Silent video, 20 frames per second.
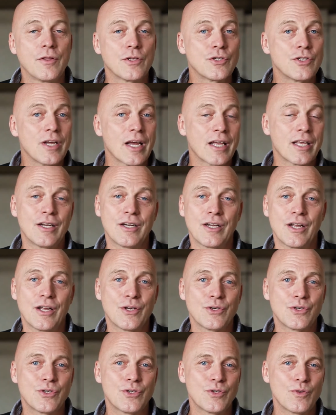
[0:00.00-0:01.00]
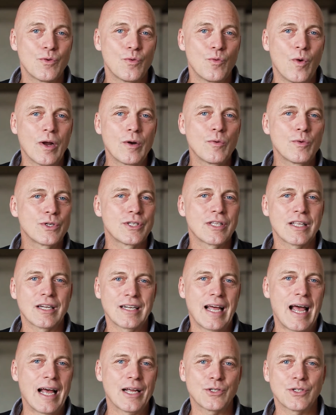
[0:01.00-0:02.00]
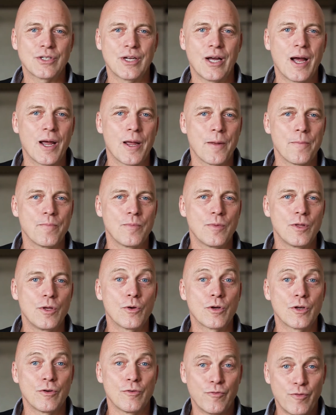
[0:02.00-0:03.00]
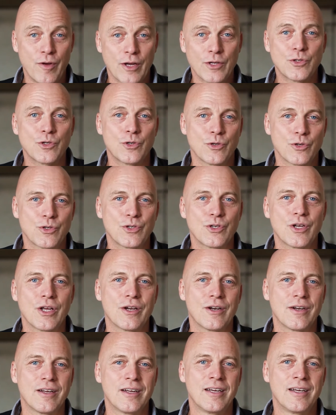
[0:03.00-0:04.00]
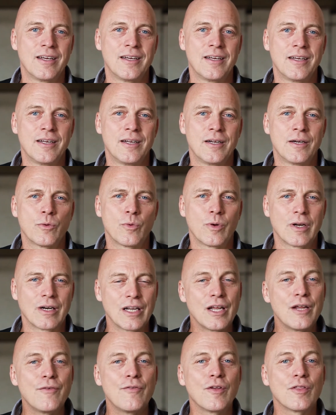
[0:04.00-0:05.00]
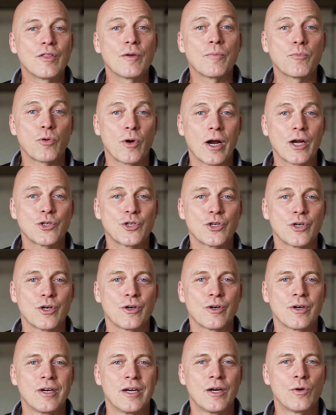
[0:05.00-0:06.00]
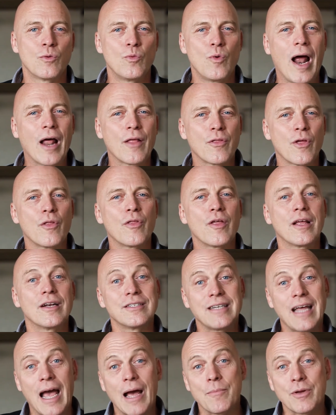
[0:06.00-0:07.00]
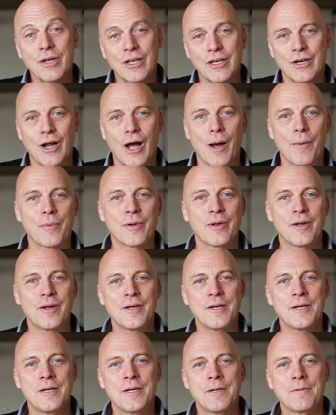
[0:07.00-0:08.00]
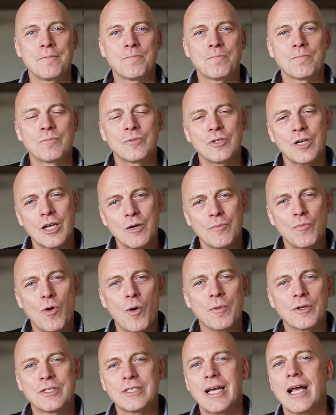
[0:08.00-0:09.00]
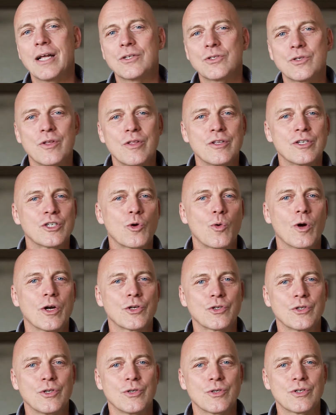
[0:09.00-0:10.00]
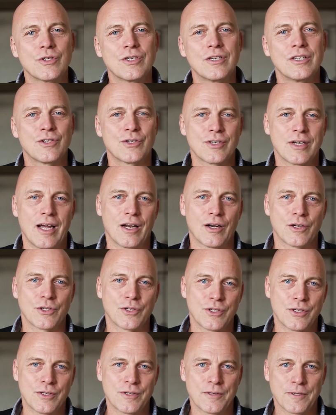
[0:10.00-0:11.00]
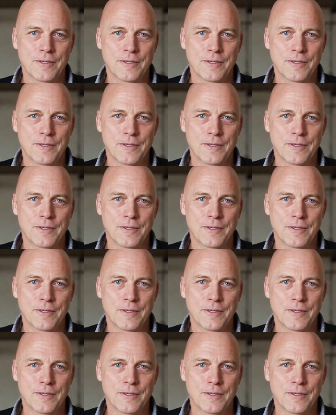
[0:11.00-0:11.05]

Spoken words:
the second is, when was the last time you confessed your sin, relieving the pressure rather than damming it up? Take a moment to answer these questions in silence.